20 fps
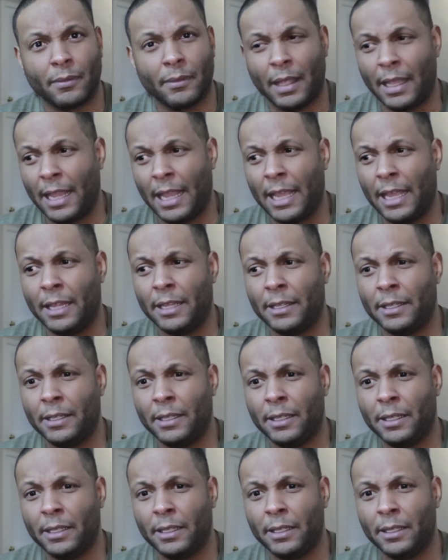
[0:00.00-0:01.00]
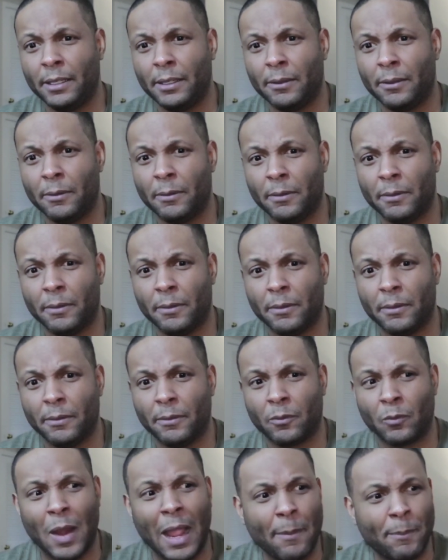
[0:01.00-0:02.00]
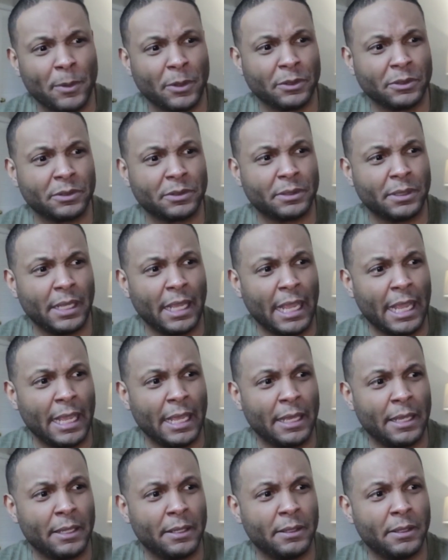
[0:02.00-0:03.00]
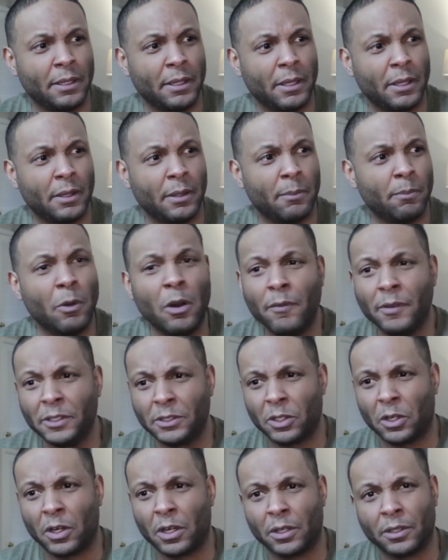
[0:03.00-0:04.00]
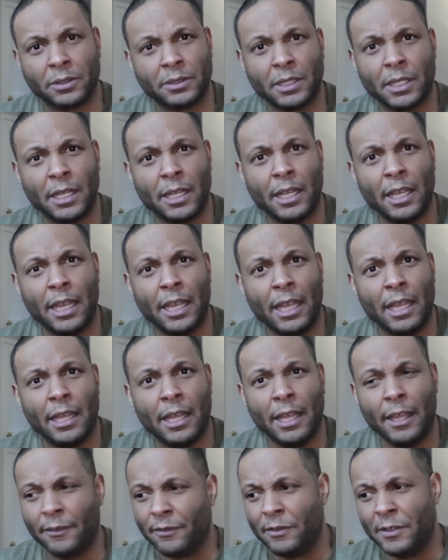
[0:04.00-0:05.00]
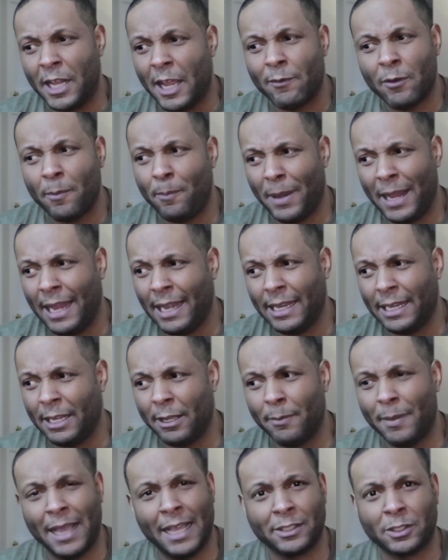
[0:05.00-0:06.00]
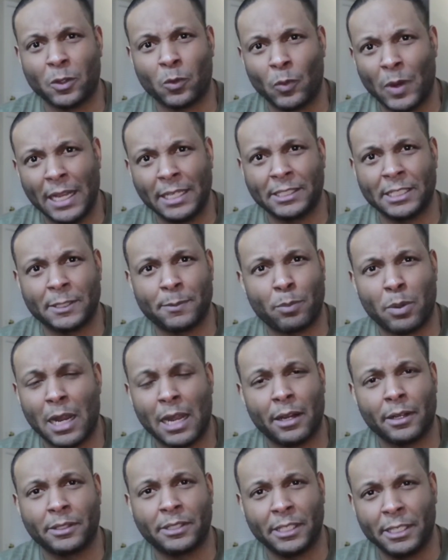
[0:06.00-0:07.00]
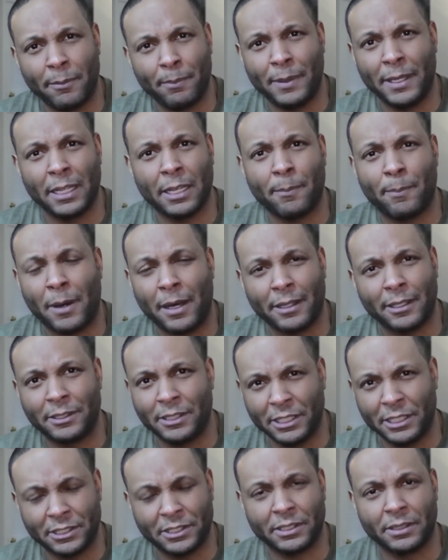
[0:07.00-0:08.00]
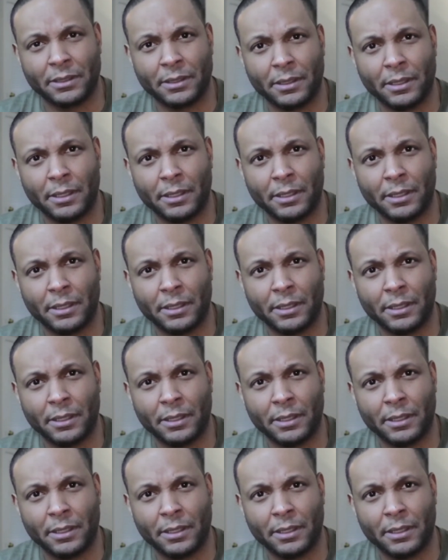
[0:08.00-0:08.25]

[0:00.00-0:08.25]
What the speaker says: And rappers and movie stars have never painted him as a racist prior to him being a politician.